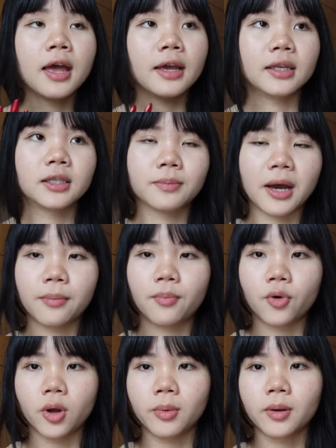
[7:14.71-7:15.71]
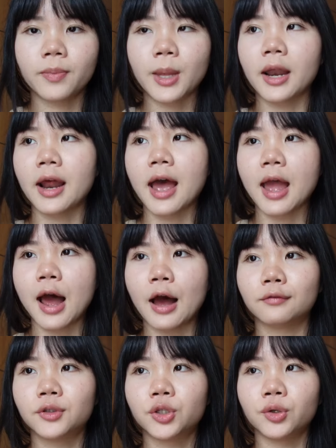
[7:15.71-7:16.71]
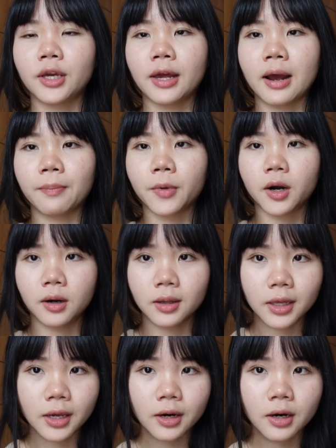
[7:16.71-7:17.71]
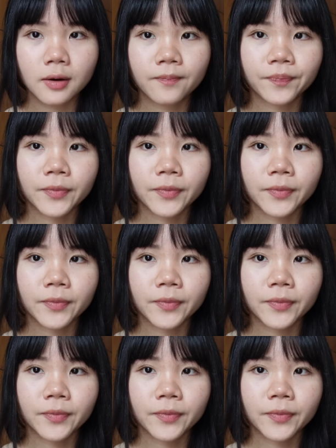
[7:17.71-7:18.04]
It's my problem that I have to get up earlier,